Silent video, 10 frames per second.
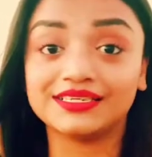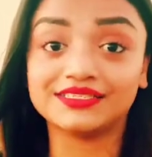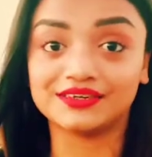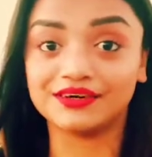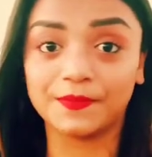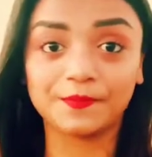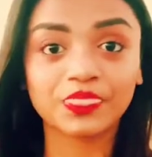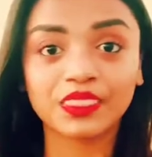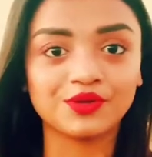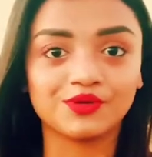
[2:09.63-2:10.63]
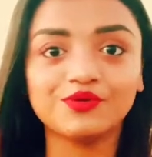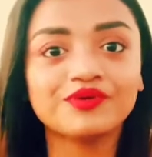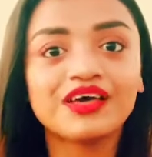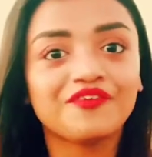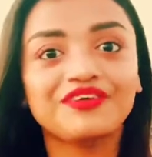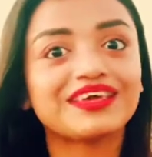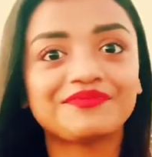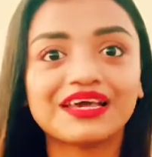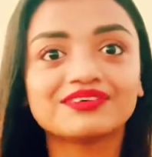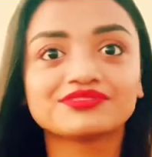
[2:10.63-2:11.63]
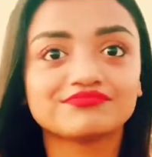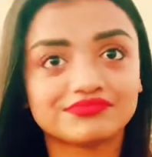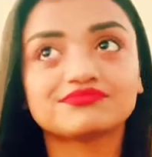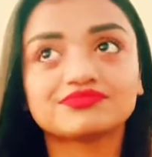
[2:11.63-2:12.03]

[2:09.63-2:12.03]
and, you know, we can make a